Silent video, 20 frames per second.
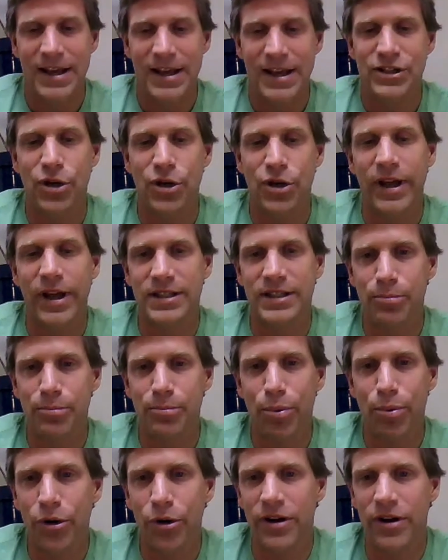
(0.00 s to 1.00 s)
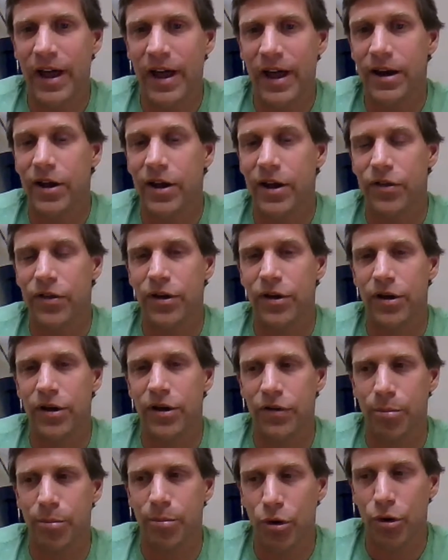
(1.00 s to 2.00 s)
So it's important that the,
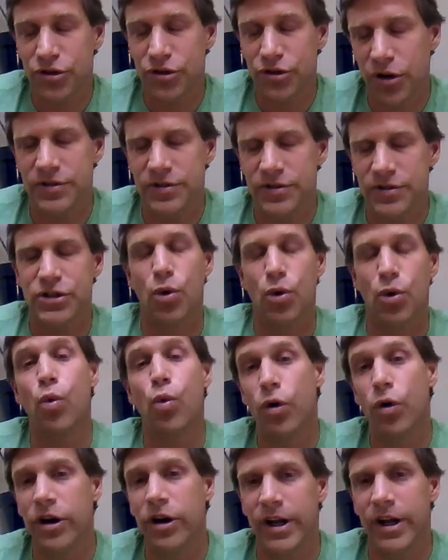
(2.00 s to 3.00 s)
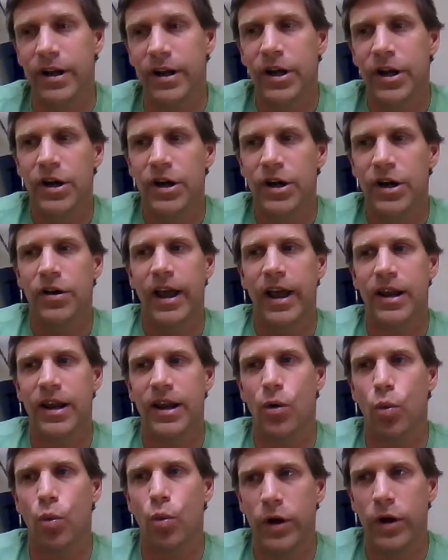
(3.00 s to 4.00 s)
the book serves as a warning and
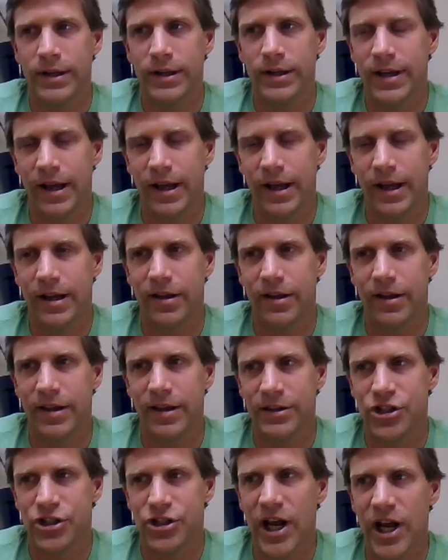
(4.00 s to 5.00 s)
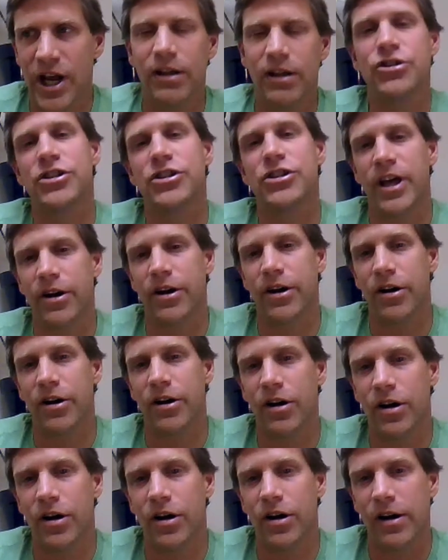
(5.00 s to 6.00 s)
we take these challenges that
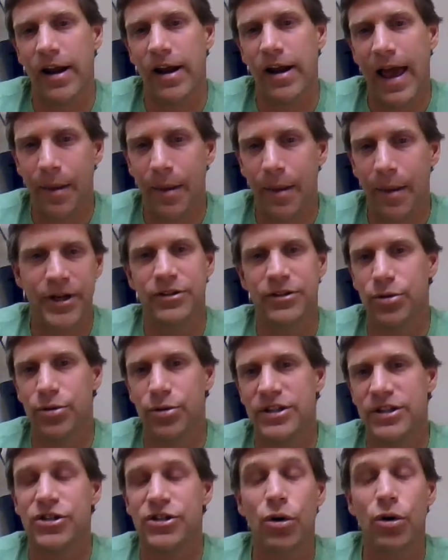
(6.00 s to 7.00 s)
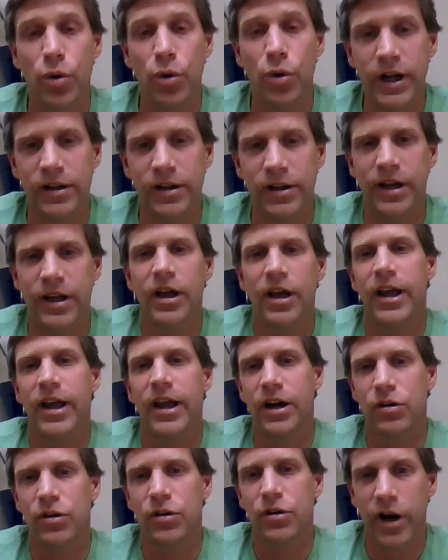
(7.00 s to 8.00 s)
are happening to us so quickly
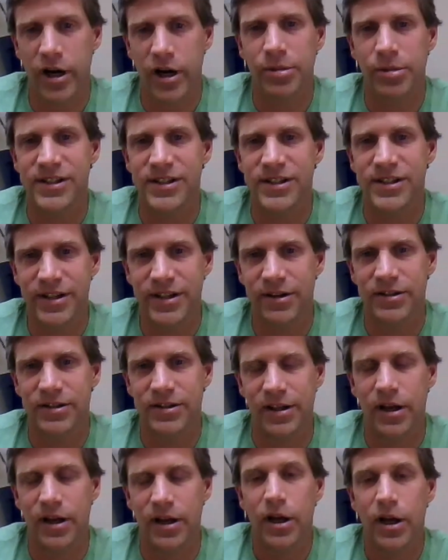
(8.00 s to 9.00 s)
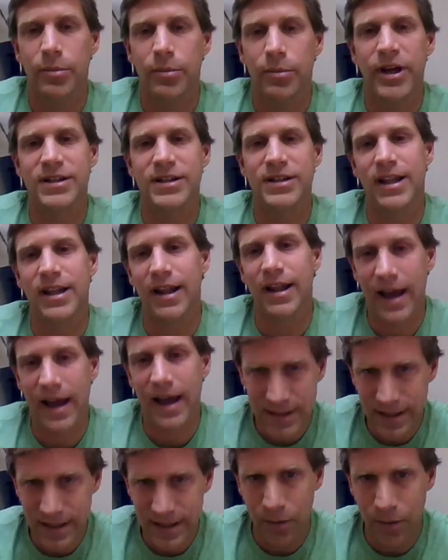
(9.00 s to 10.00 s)
incredibly seriously because the
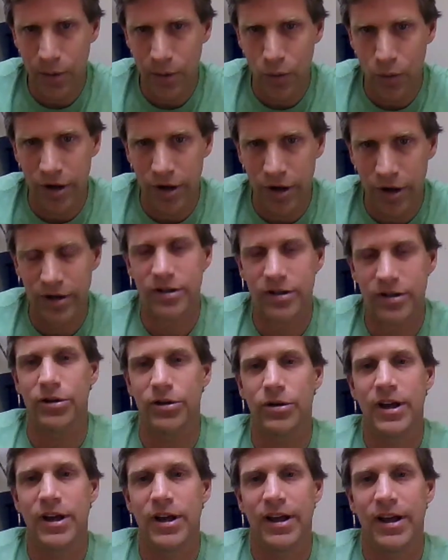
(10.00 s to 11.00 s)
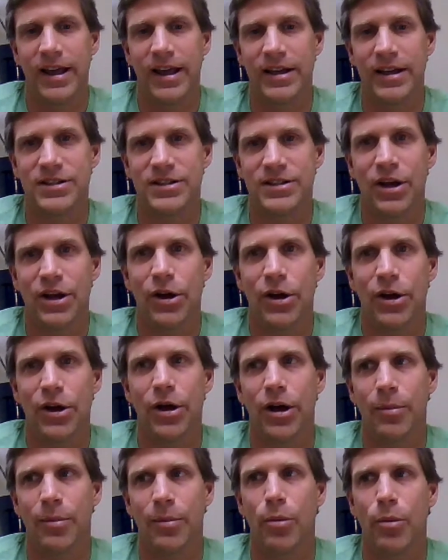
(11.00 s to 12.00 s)
last thing we want to do is
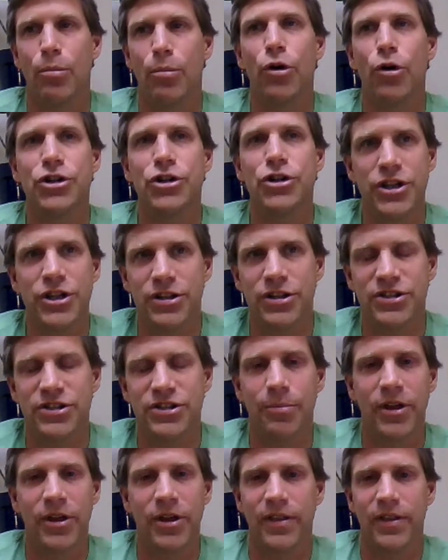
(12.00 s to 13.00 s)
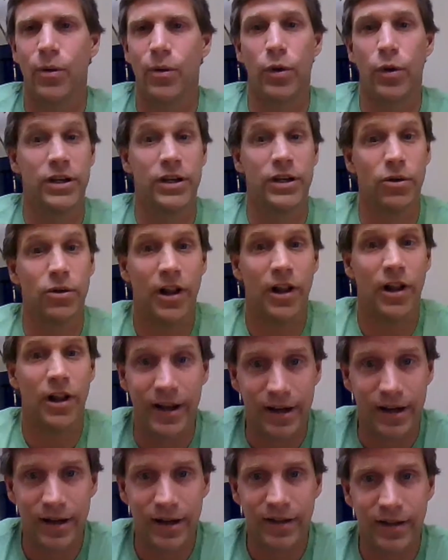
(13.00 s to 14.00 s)
uh, merge into something that we don't
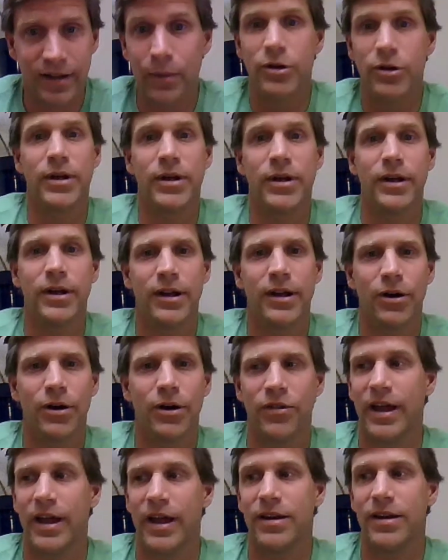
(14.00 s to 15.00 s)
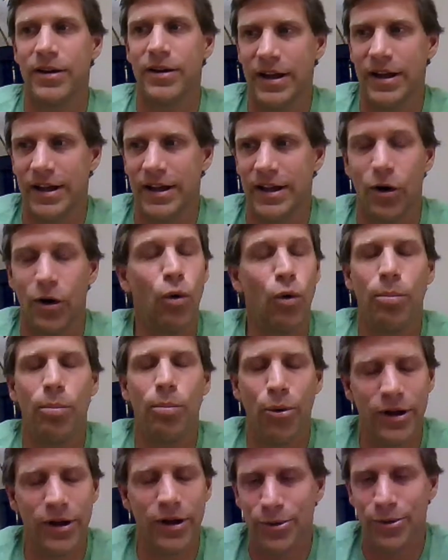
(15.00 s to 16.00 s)
like. That would be, you know, then uh, the whole
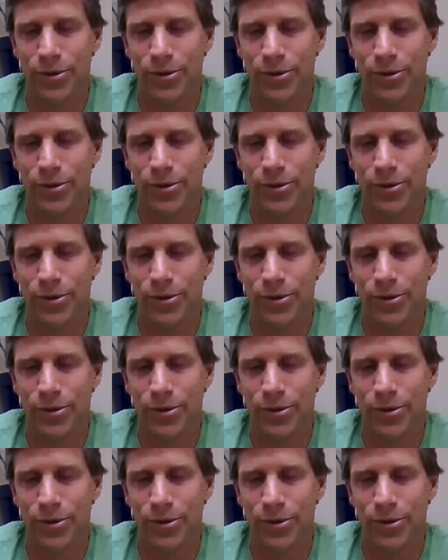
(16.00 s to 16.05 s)
point